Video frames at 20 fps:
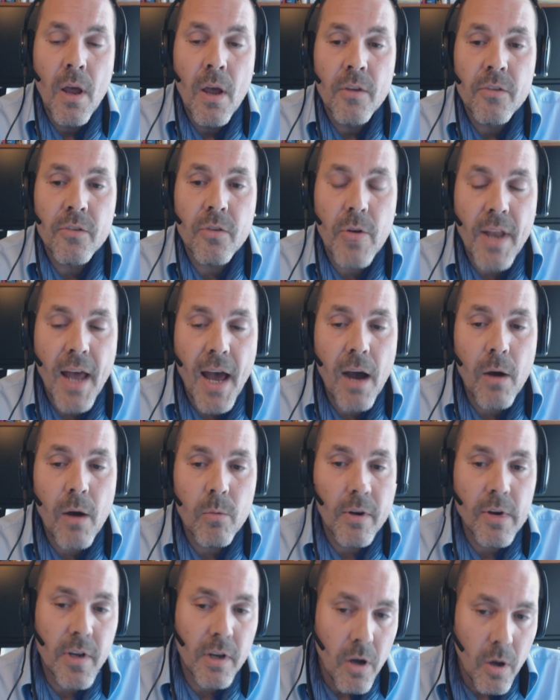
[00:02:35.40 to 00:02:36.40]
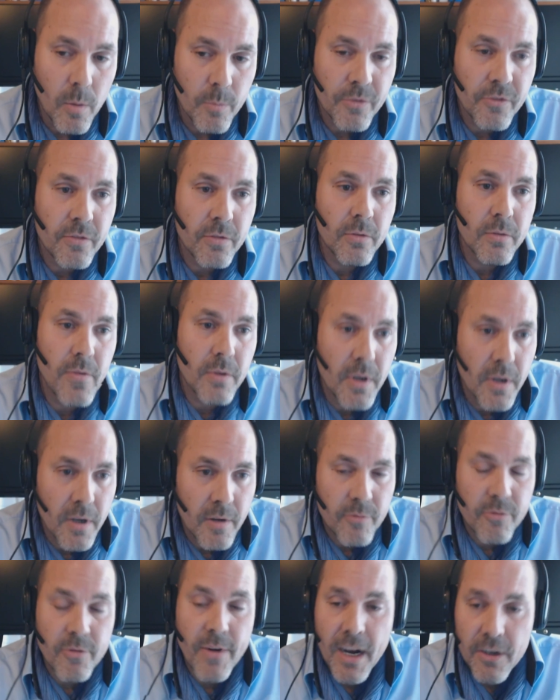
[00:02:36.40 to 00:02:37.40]
So now when it comes to
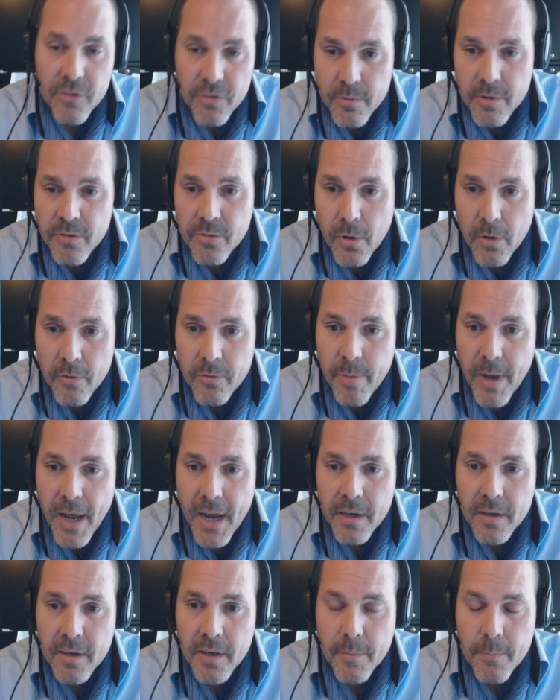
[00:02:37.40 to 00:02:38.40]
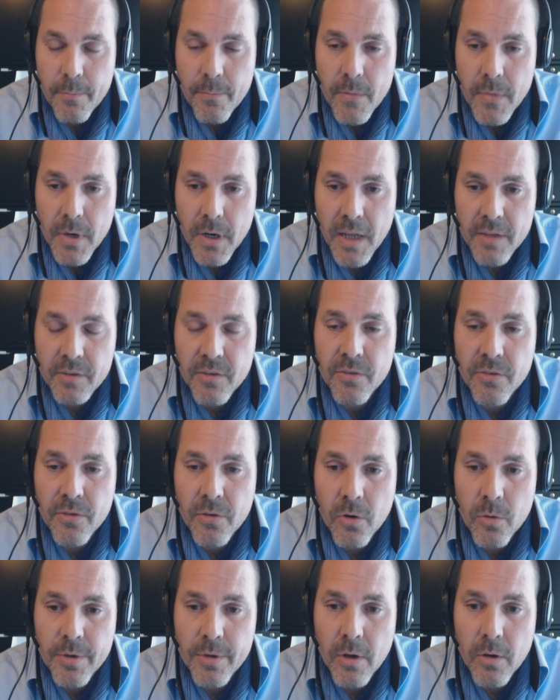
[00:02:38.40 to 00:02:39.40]
fractional reserve banking, let's
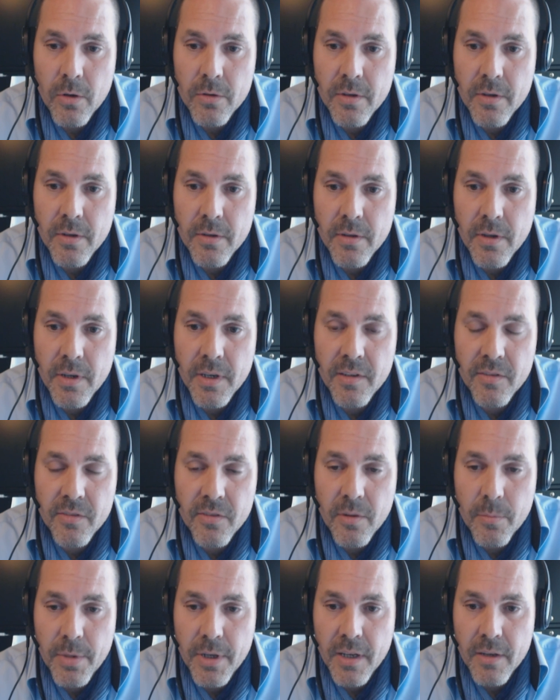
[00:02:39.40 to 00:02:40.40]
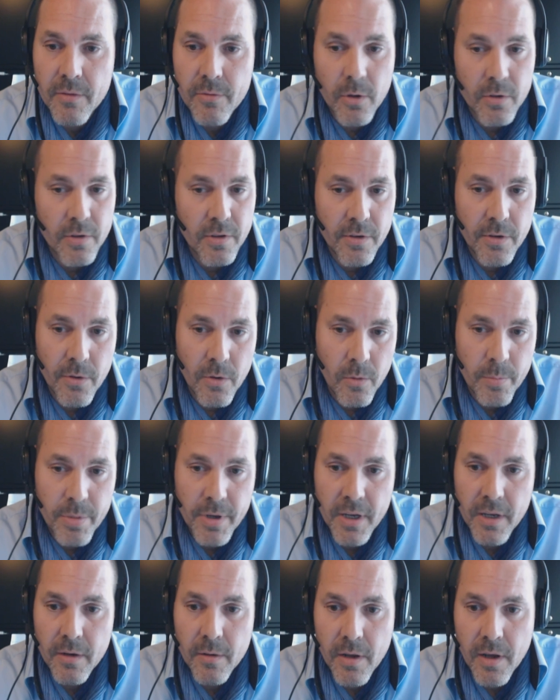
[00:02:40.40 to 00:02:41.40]
assume, the ECB or the
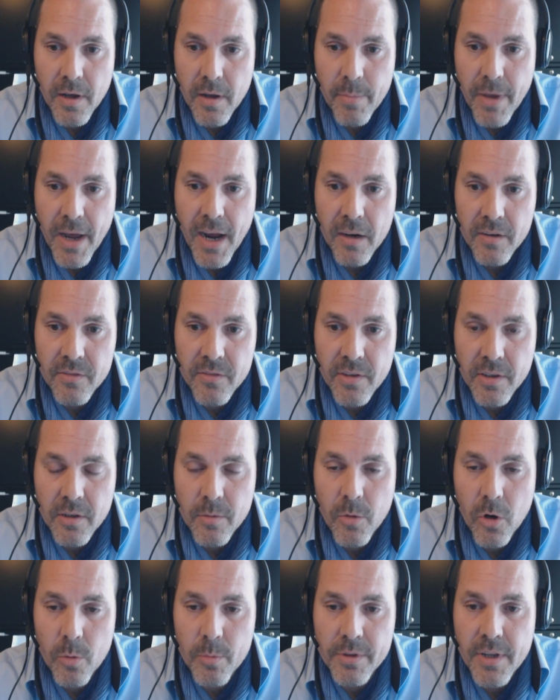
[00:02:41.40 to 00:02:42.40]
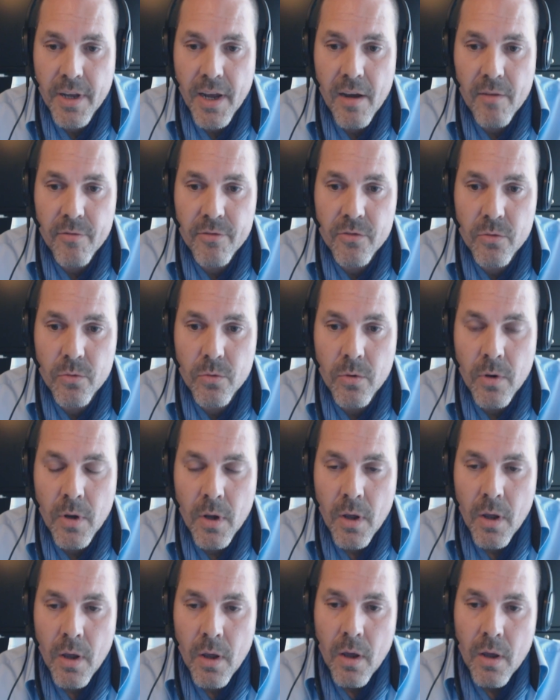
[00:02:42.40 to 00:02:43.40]
European banks at the moment, they have to
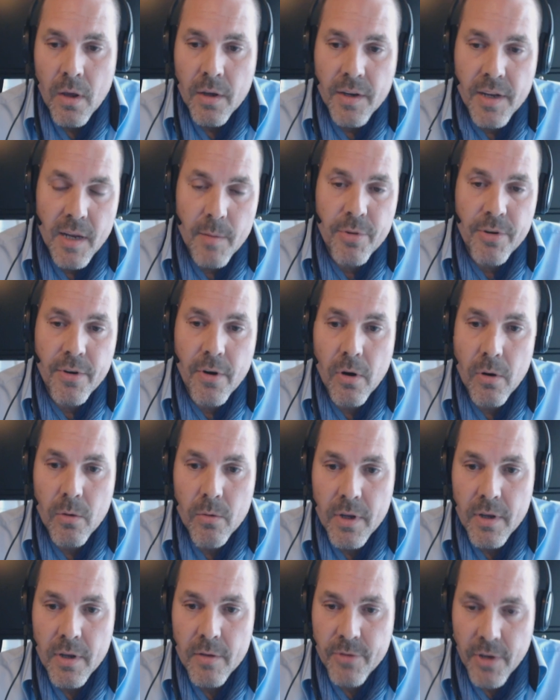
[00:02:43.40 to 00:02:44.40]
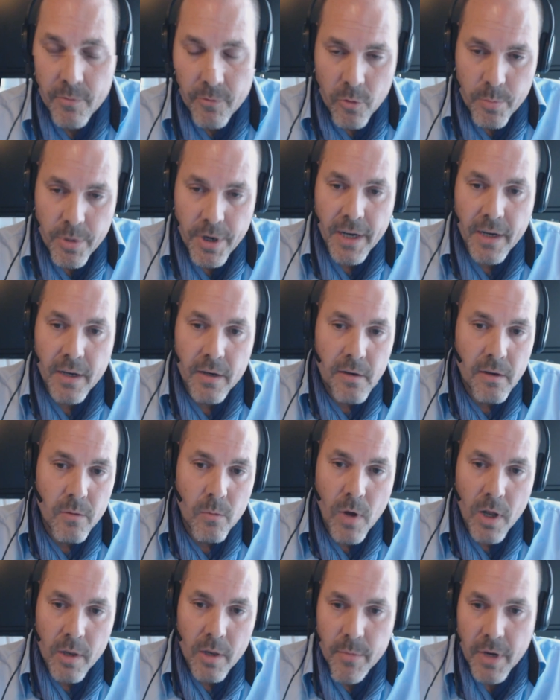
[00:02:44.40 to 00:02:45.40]
keep, if you bring
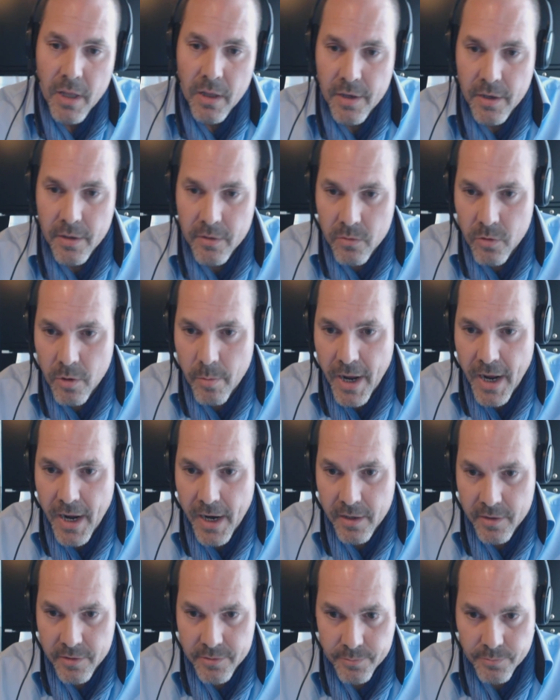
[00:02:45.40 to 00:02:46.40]
1 million to the bank,